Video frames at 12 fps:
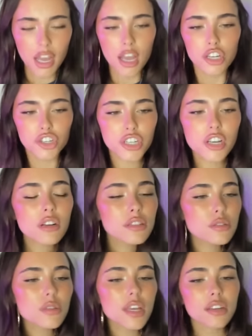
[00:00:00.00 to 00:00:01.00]
she also
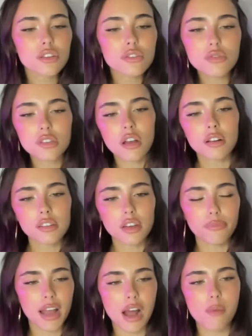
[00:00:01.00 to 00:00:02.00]
like knew songs off
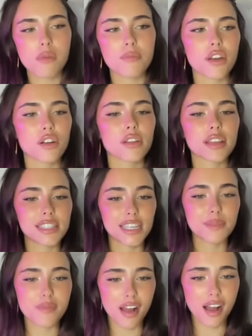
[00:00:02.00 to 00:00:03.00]
my album that are like
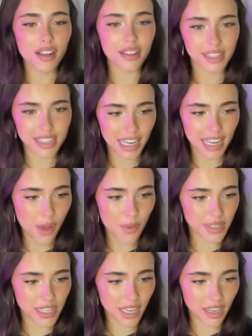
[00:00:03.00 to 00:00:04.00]
deep cuts and i was
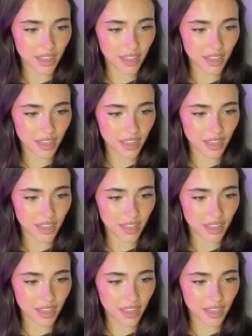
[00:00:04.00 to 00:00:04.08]
like